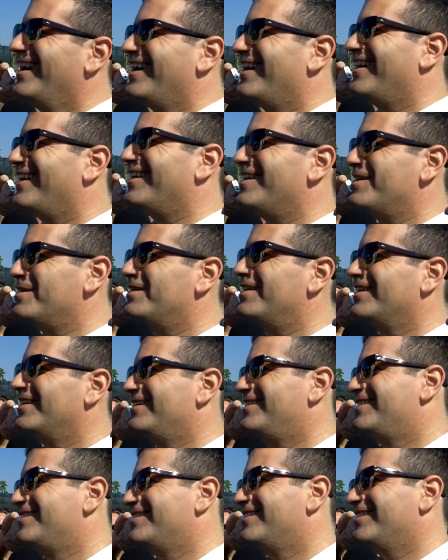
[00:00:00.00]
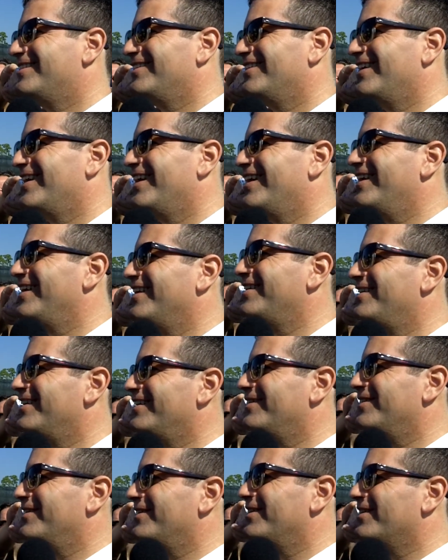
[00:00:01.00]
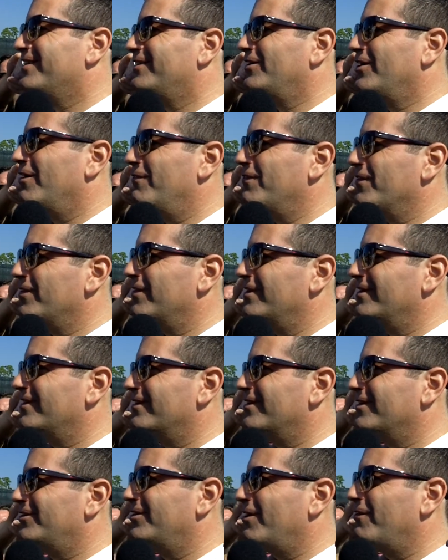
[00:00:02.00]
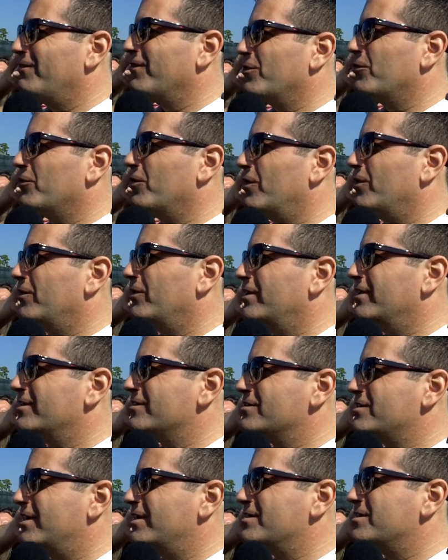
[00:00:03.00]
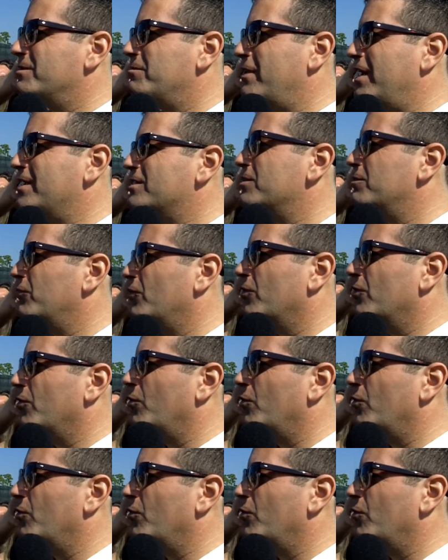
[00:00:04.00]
uh, it, it's you know like any it, it, the tougher the you know the tougher the road in a sense, it makes it more